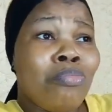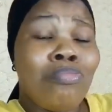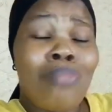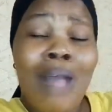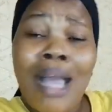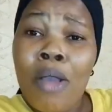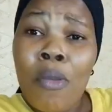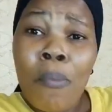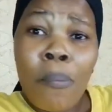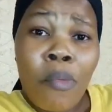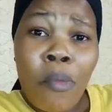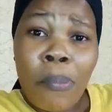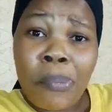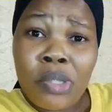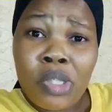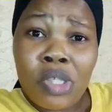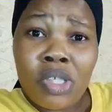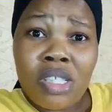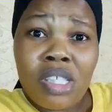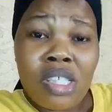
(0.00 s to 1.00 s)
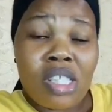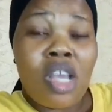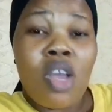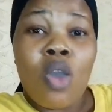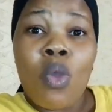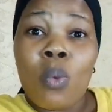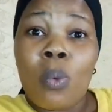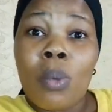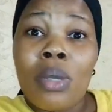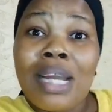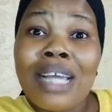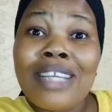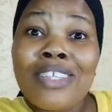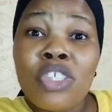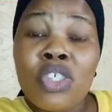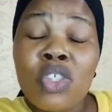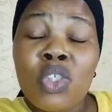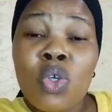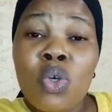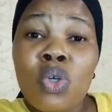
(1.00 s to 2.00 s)
my own opinion is, whether
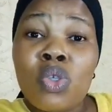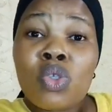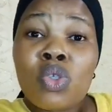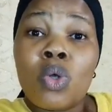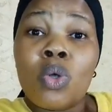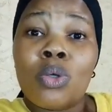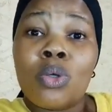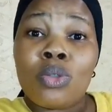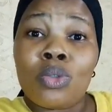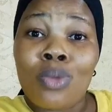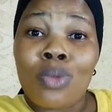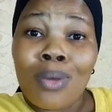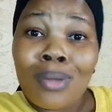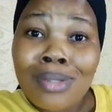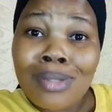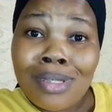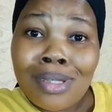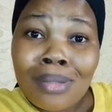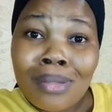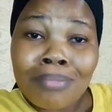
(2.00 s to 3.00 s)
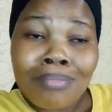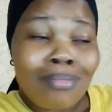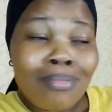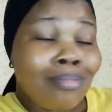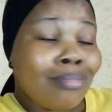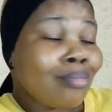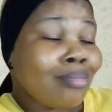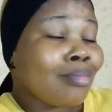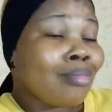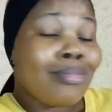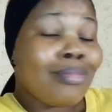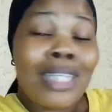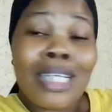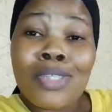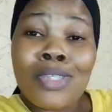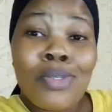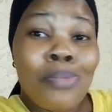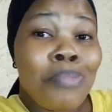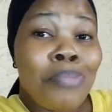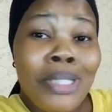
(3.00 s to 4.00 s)
she does or not,
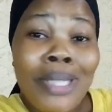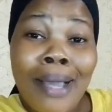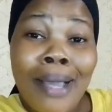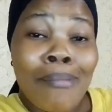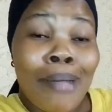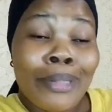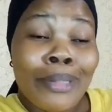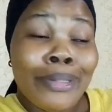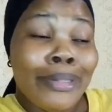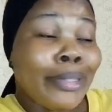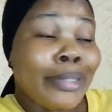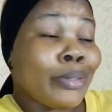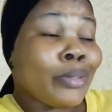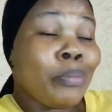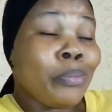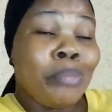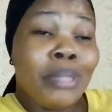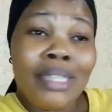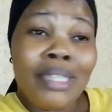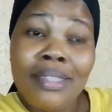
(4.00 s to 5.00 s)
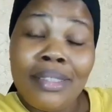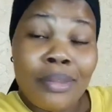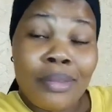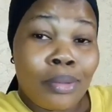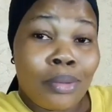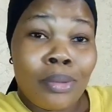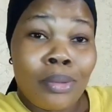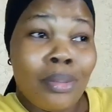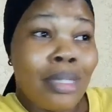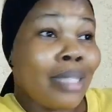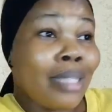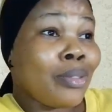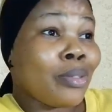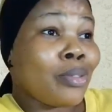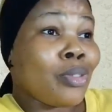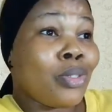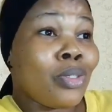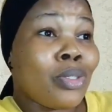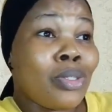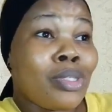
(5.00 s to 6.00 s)
there's no biggie about it, there's no big deal. So let
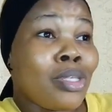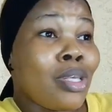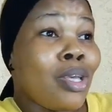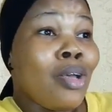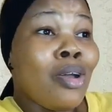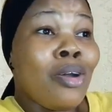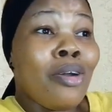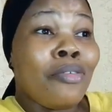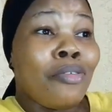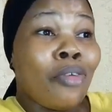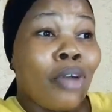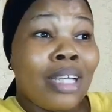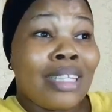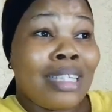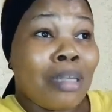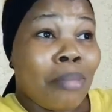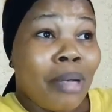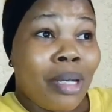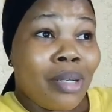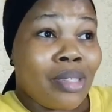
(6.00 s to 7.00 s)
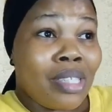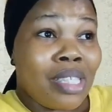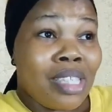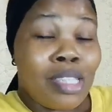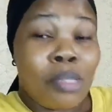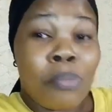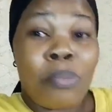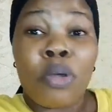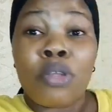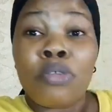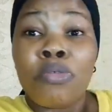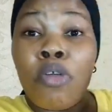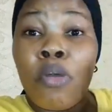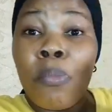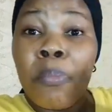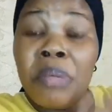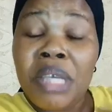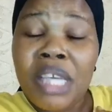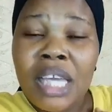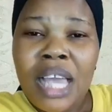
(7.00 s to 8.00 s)
us just forget about it. But for
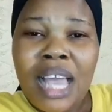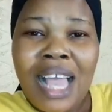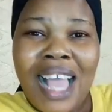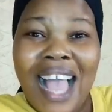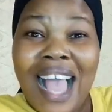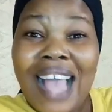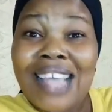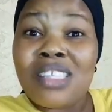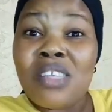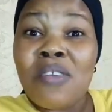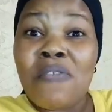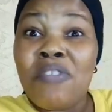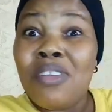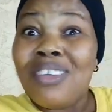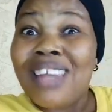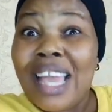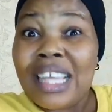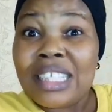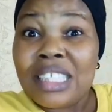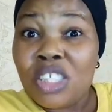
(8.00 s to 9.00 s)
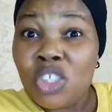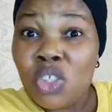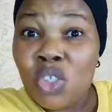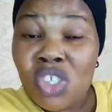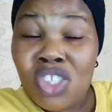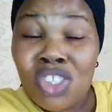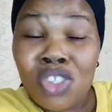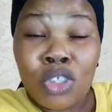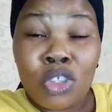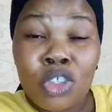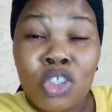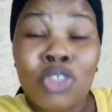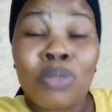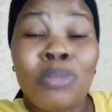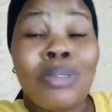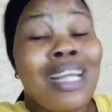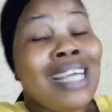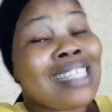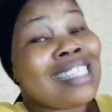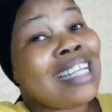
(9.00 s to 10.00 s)
me, I still feel like the news is not true.
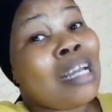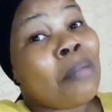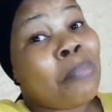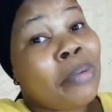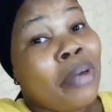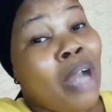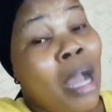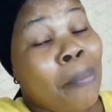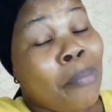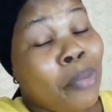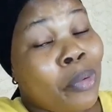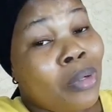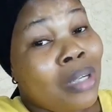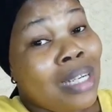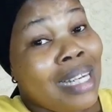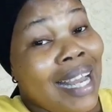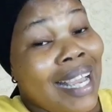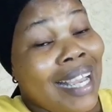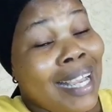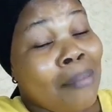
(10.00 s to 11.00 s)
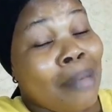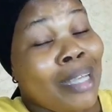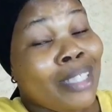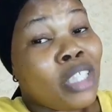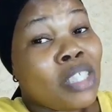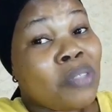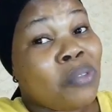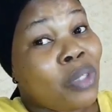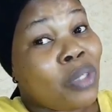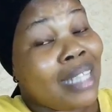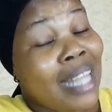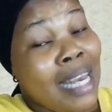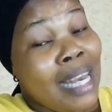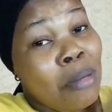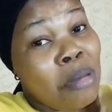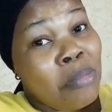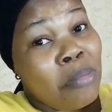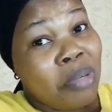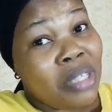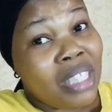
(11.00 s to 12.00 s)
But as an apricot that I am, I just felt like,
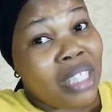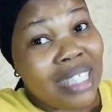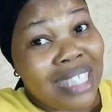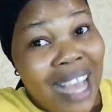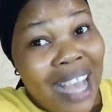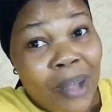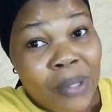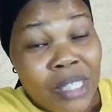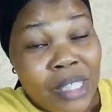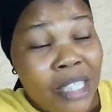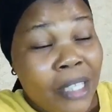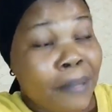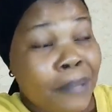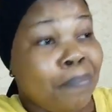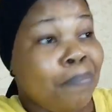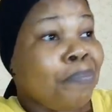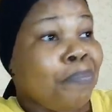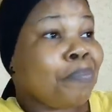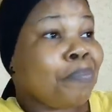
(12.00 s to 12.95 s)
let me bring it out here,